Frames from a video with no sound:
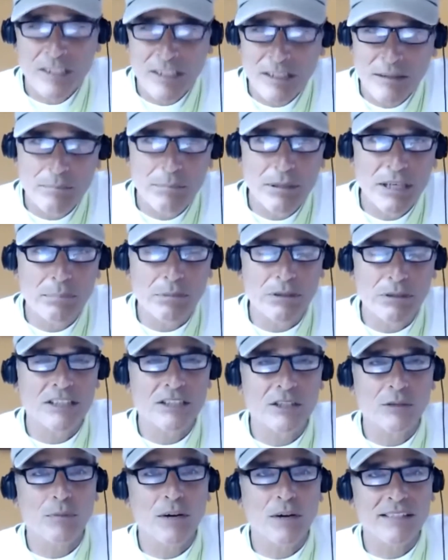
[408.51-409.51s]
can people
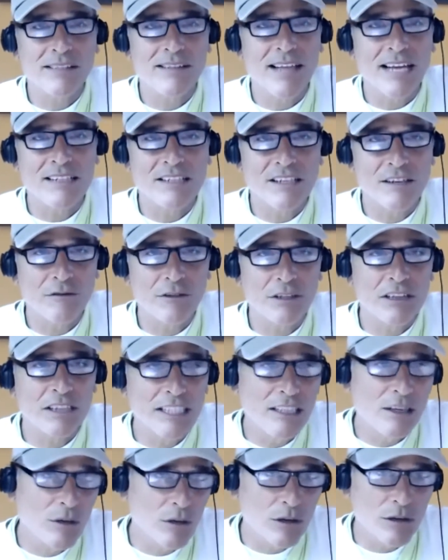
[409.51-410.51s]
express that
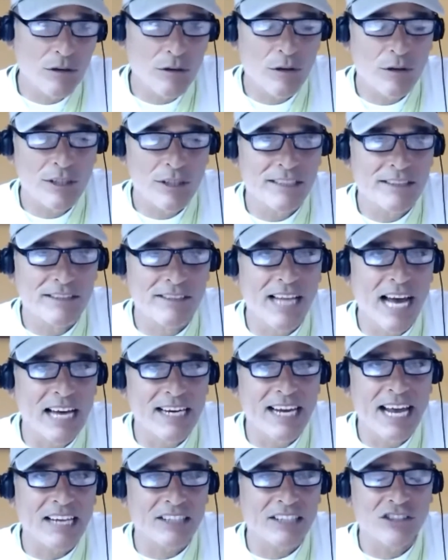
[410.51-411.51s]
differently, or or is
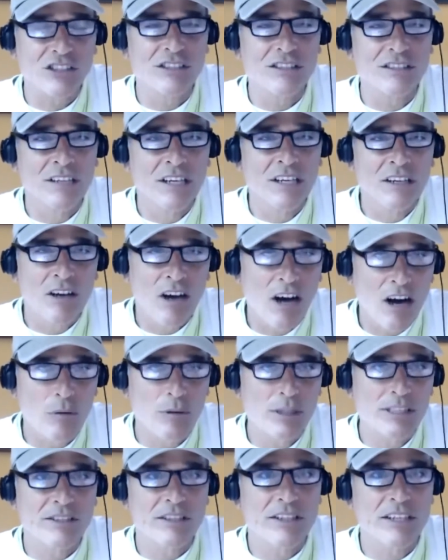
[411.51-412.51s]
non-action
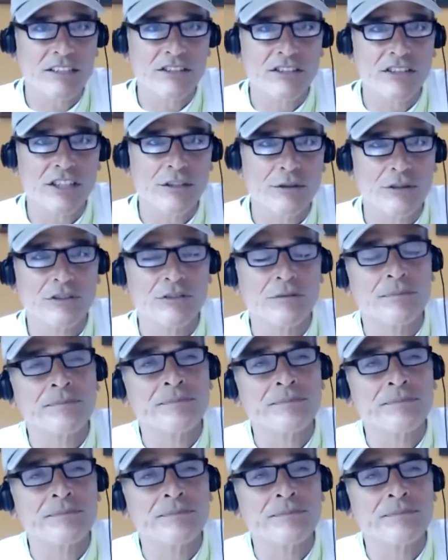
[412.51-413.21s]
always but, an excuse?